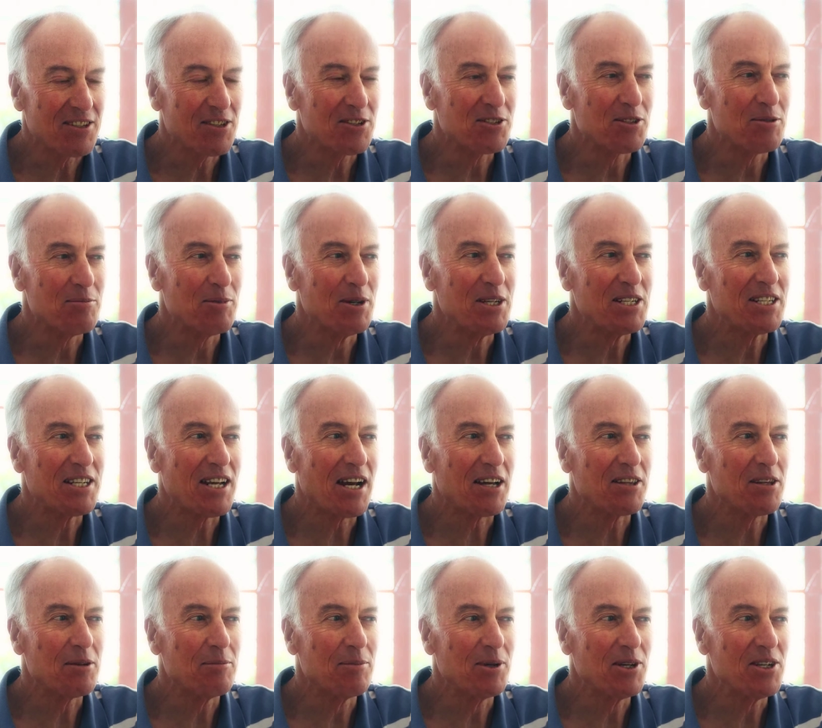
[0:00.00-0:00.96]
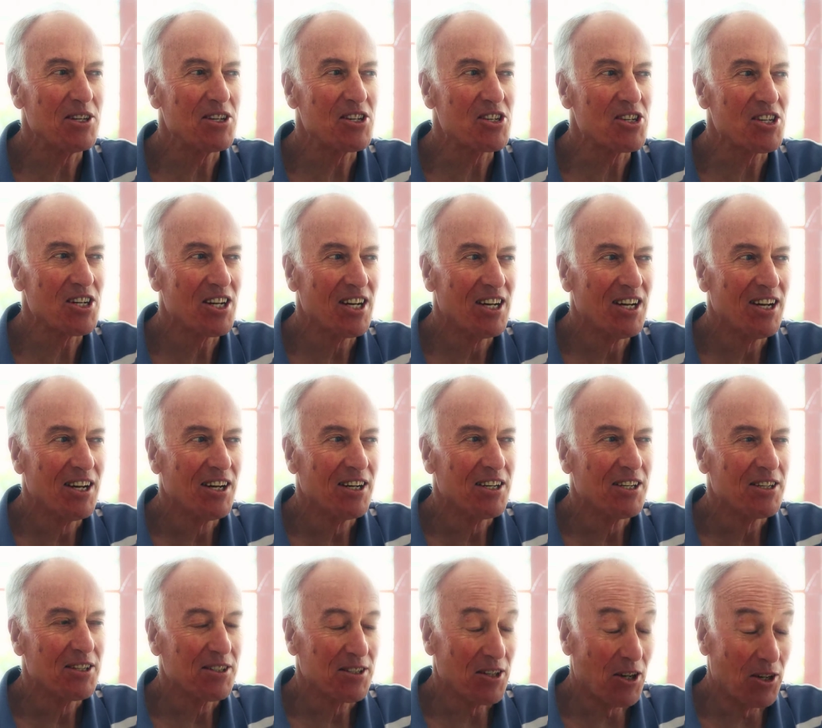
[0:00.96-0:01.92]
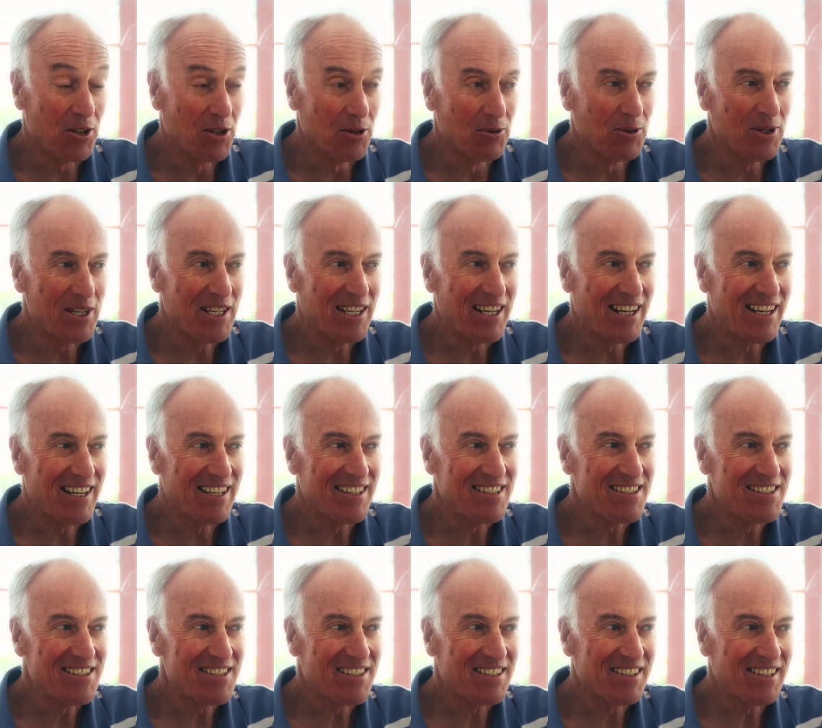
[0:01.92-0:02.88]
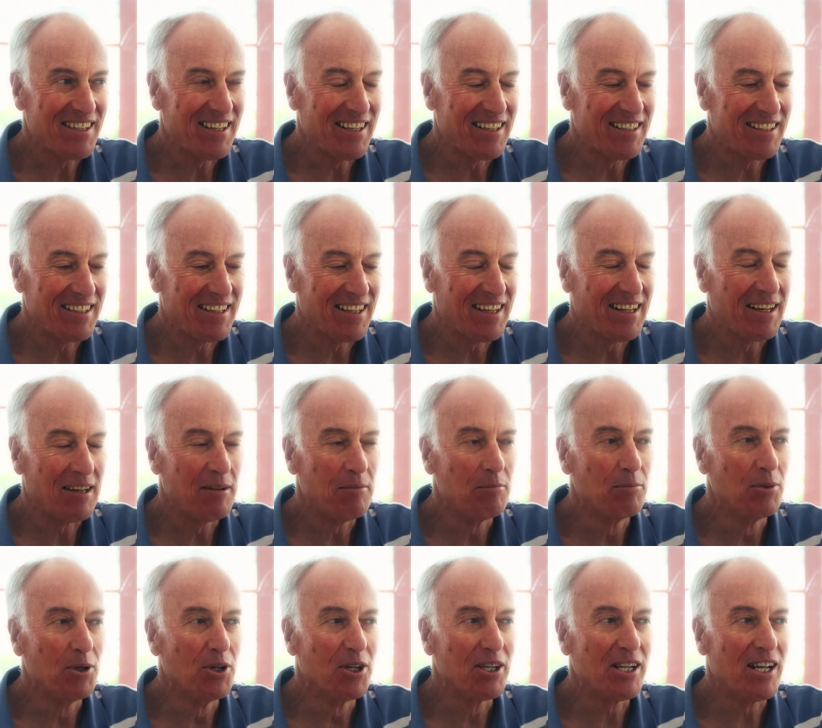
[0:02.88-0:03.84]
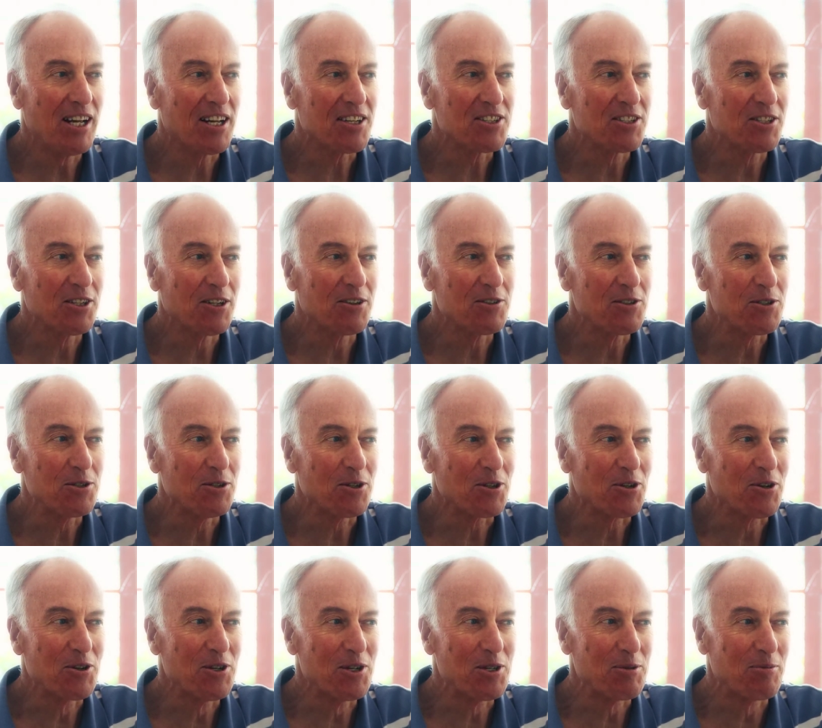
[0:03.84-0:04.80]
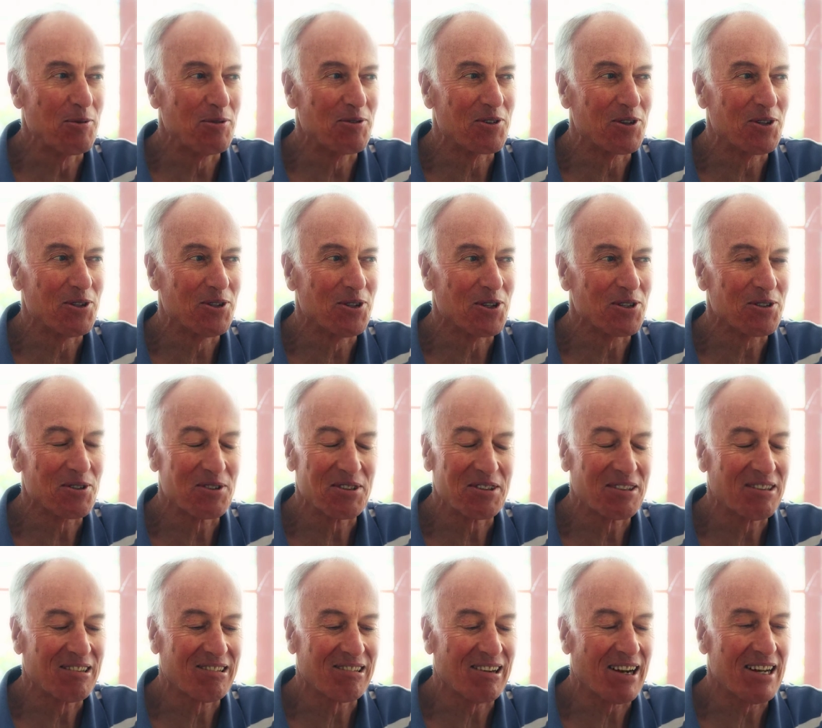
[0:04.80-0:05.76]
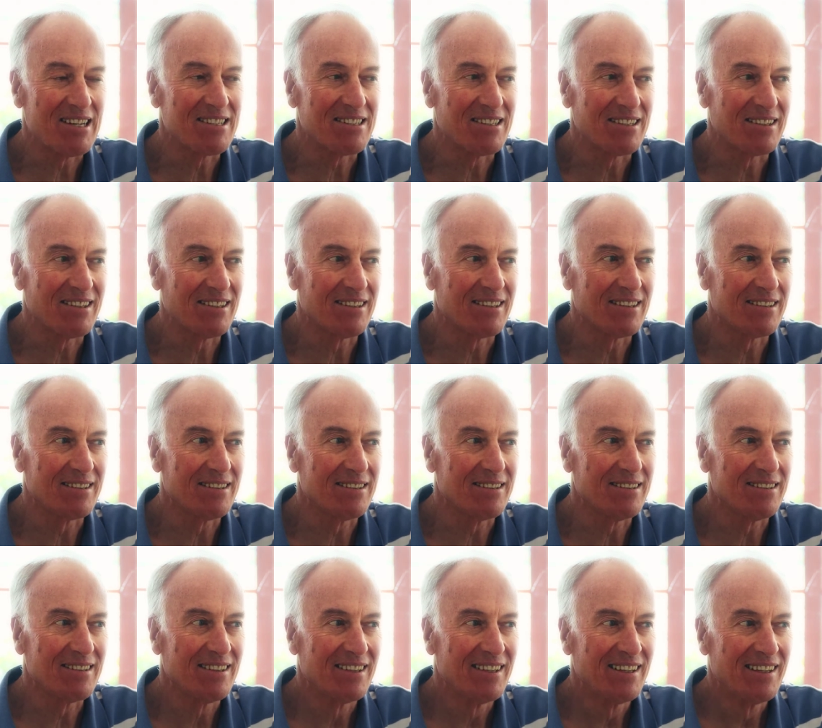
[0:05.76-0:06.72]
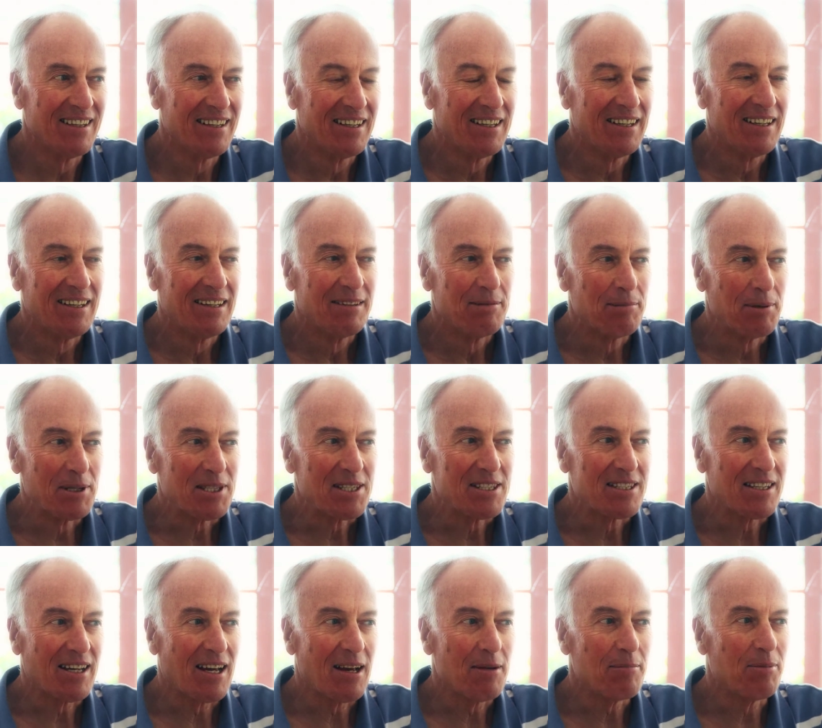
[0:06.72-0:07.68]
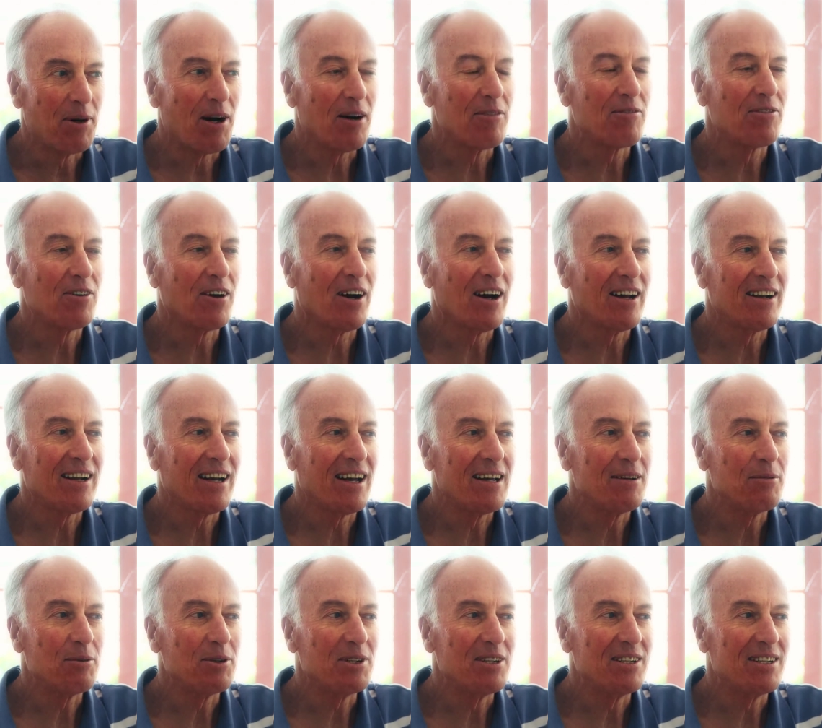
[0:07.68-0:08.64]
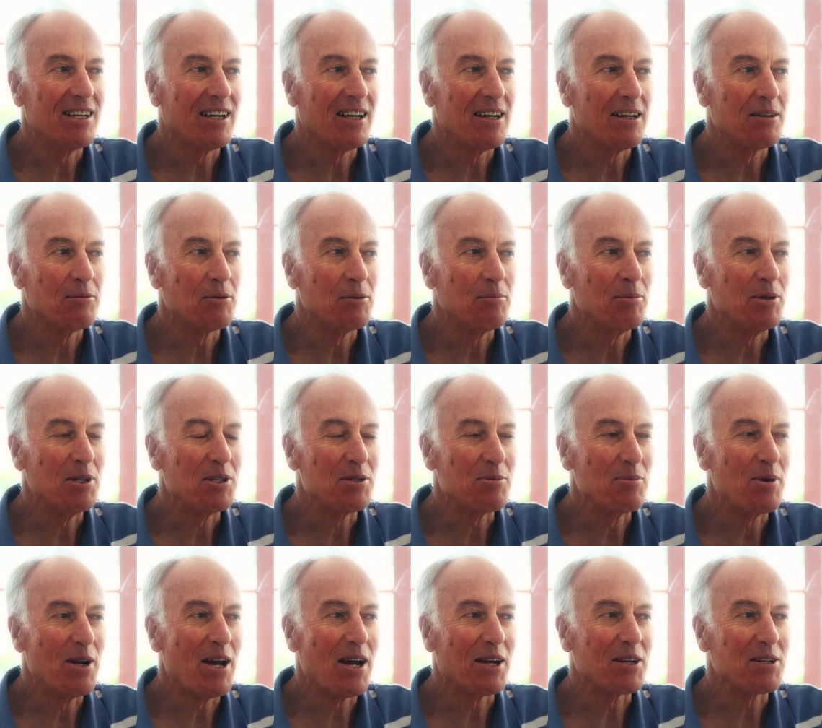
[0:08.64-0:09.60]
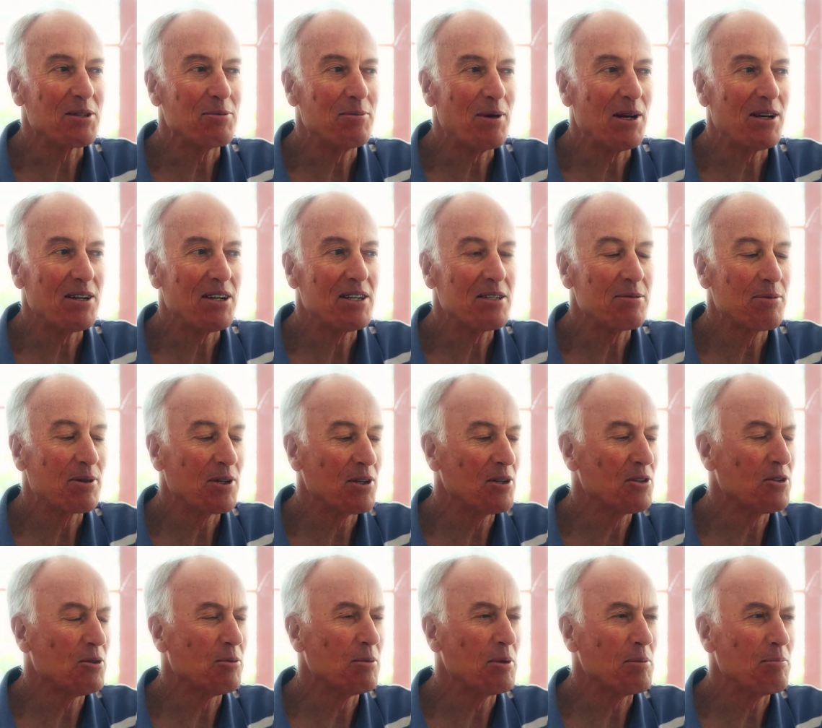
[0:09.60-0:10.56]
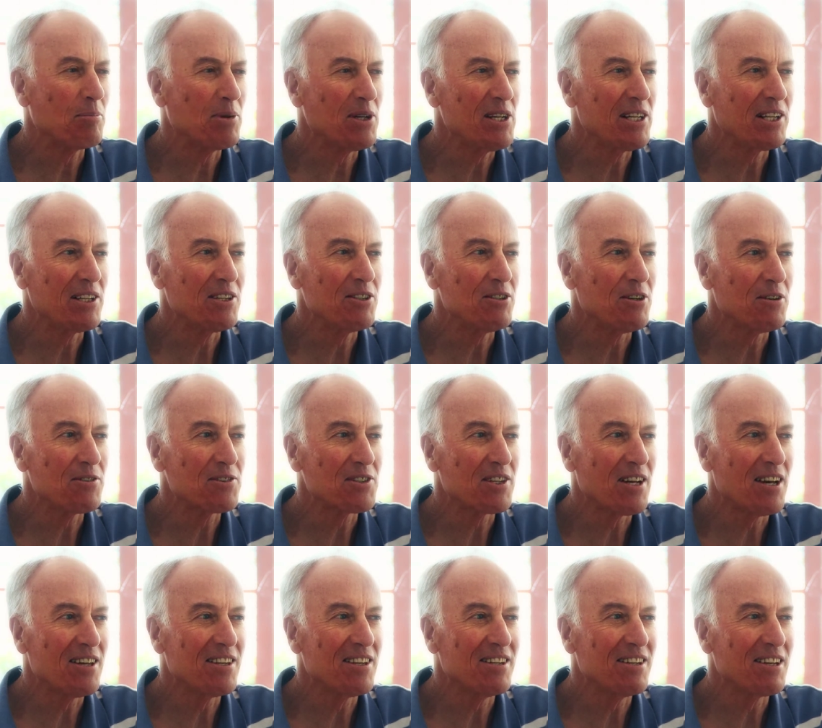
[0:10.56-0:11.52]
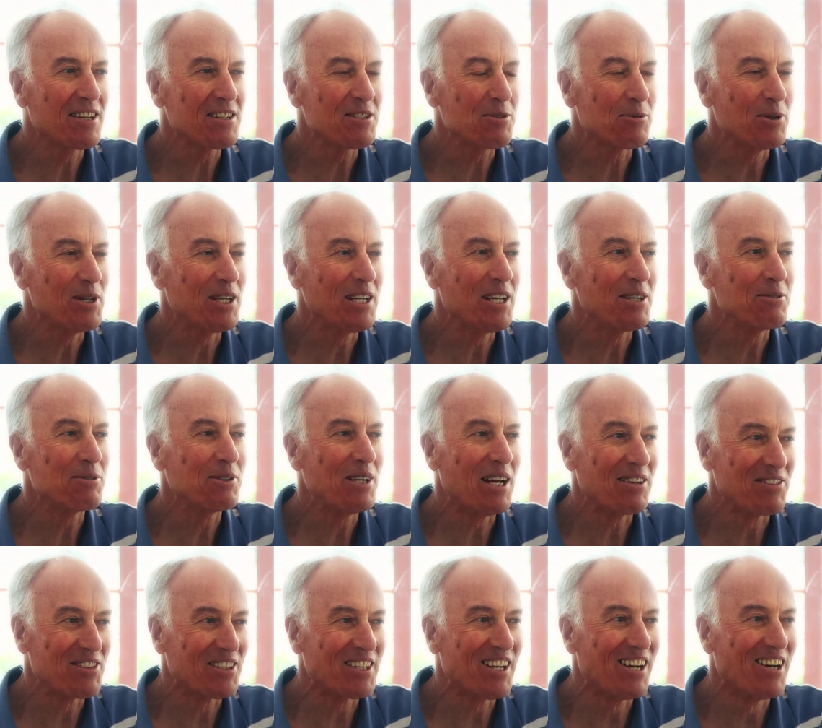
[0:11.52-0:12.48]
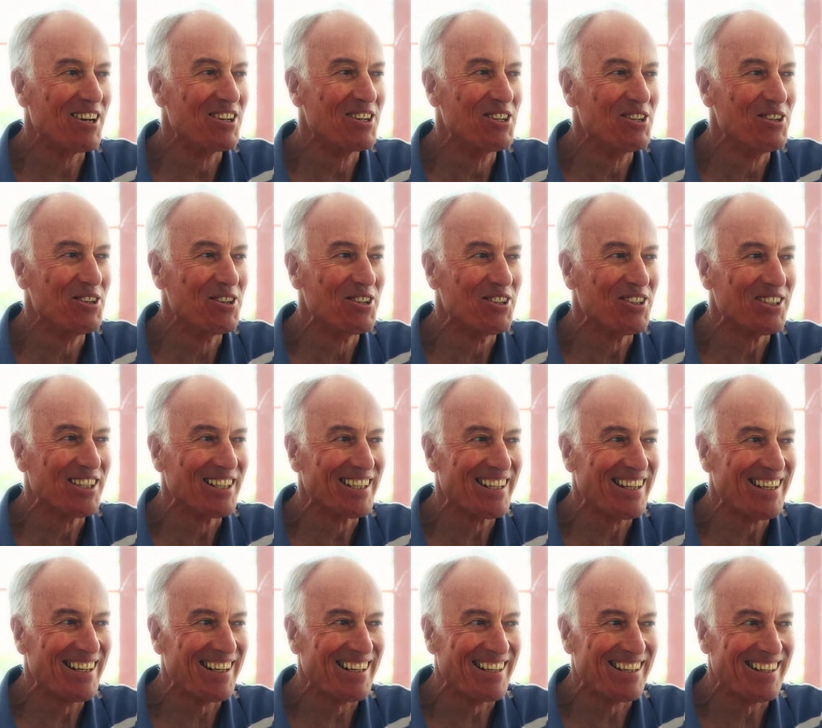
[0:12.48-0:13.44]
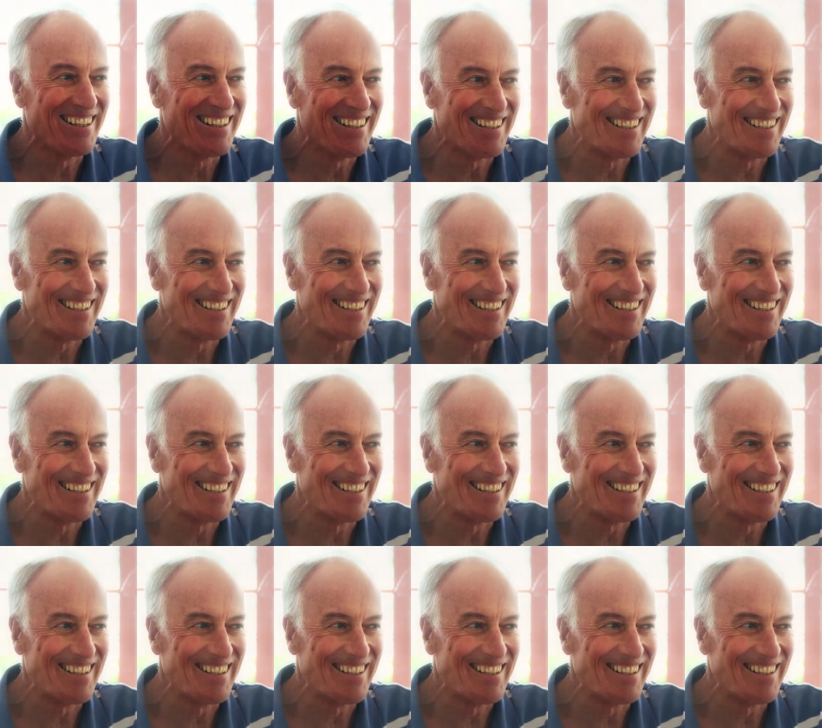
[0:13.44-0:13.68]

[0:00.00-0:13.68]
used to meet down the beach on the weekends and burn ourselves to a crisp, of course. It's a crazy thing to do. But by Friday, we'd be as brown as berries, but it'd all be peeling off, so the next weekend we'd have to go and do it all again.